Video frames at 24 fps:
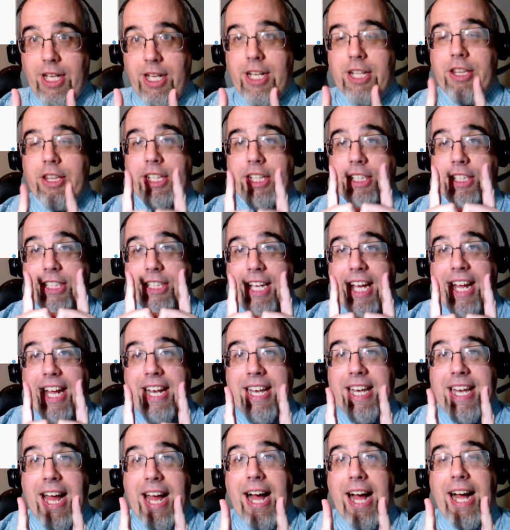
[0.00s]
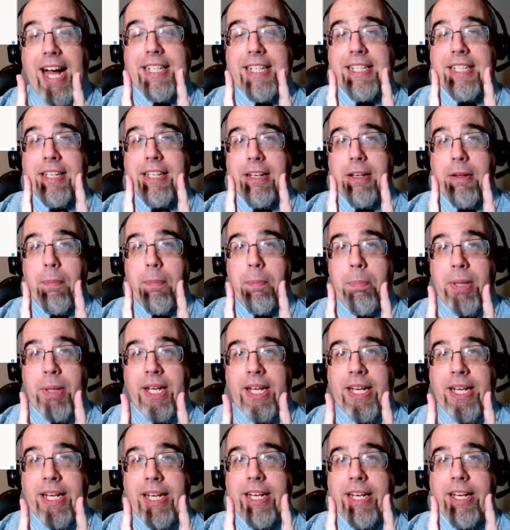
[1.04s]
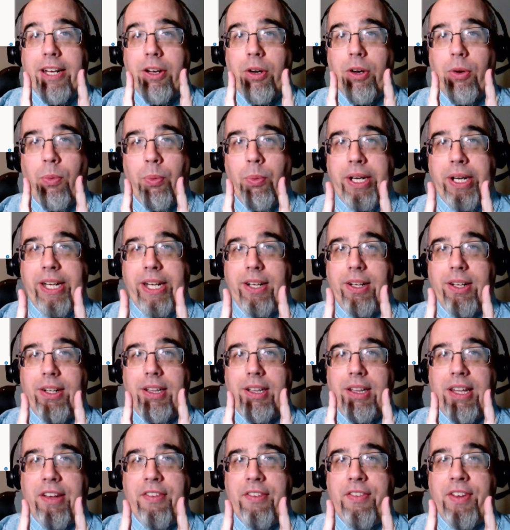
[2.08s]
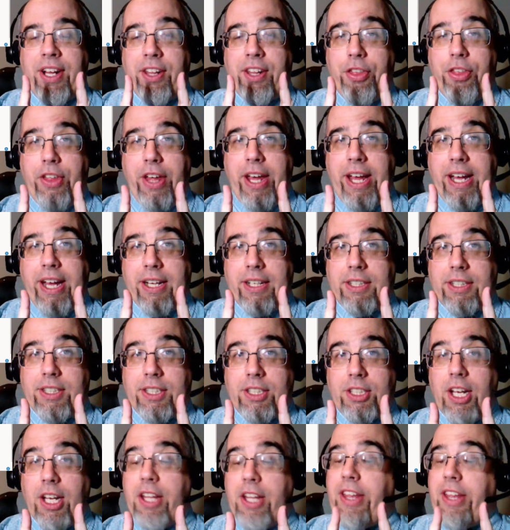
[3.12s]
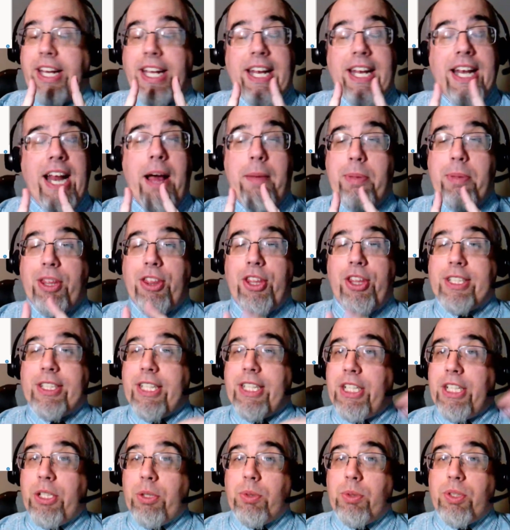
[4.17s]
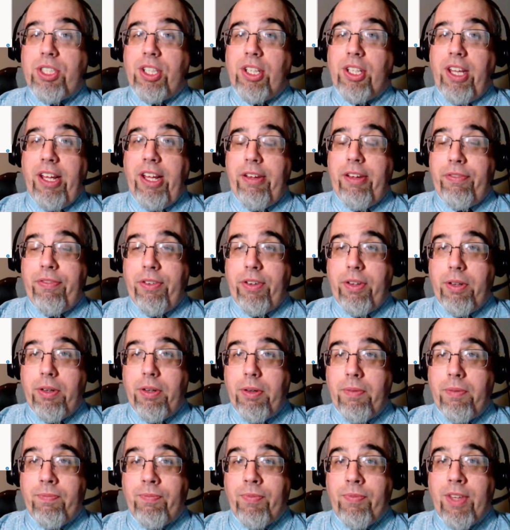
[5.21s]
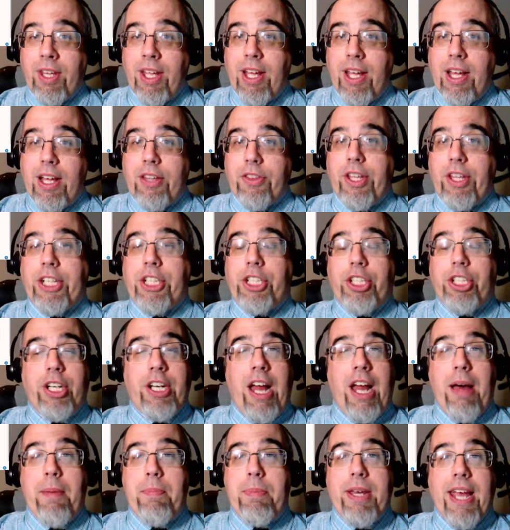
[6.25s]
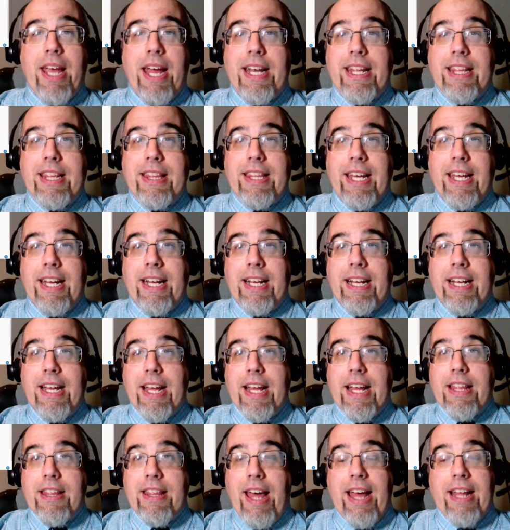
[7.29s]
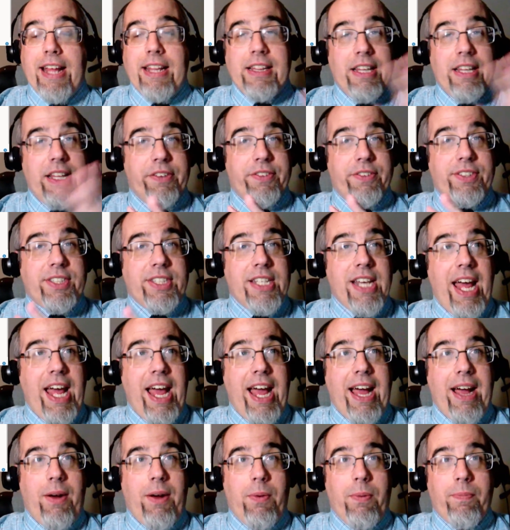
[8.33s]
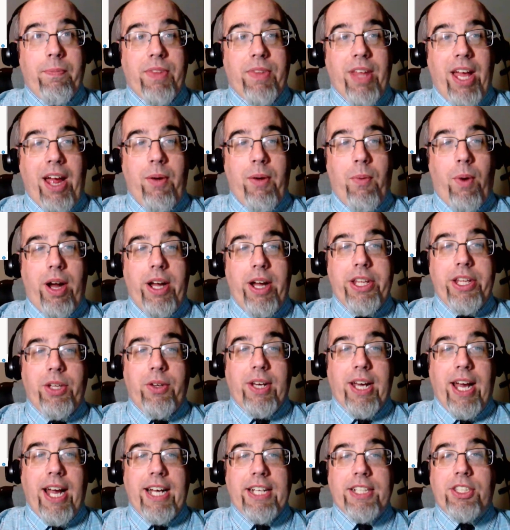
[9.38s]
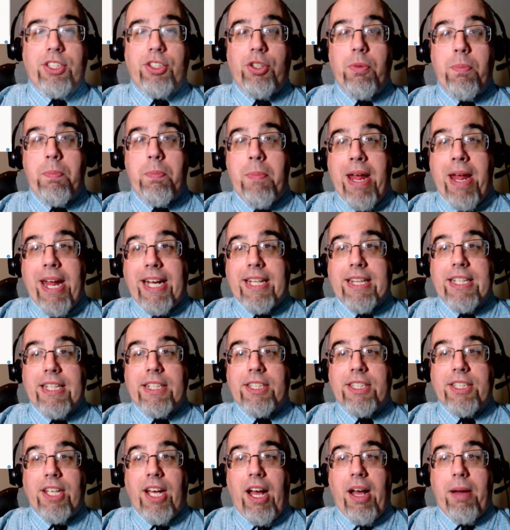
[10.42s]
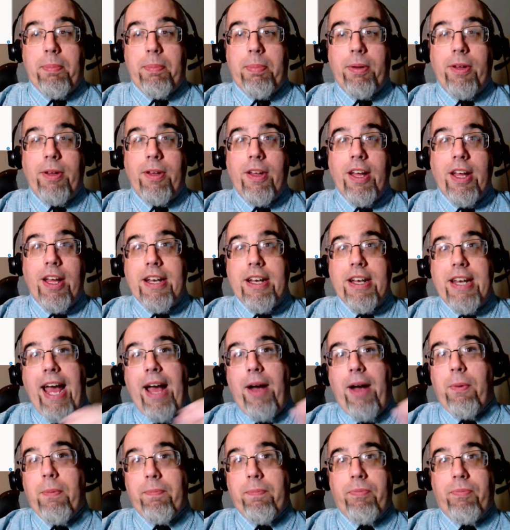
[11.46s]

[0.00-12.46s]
These cannot be real living things. They cannot be things that used to live. They should not be anything that lives now. I want you guys to make this up. Now,